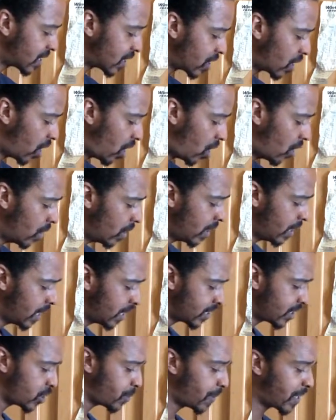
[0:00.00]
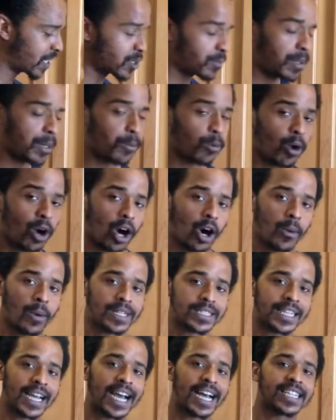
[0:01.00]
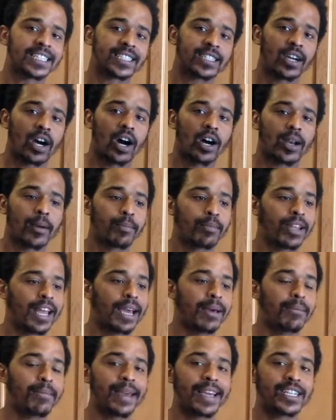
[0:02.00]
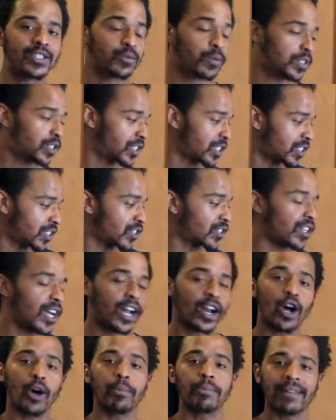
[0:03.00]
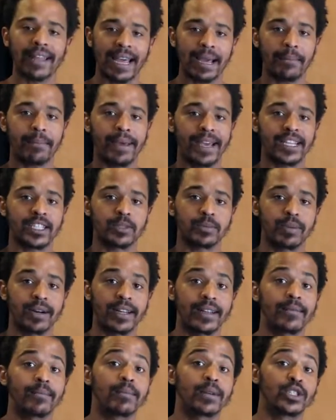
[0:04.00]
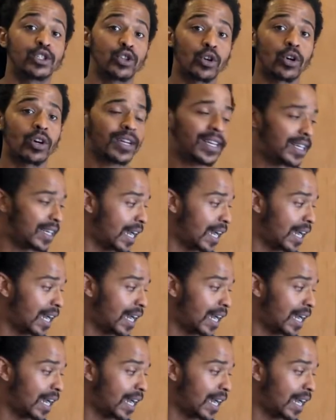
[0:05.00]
to call, just because people always ask, on a plant-based, which this is not all plant-based, but majority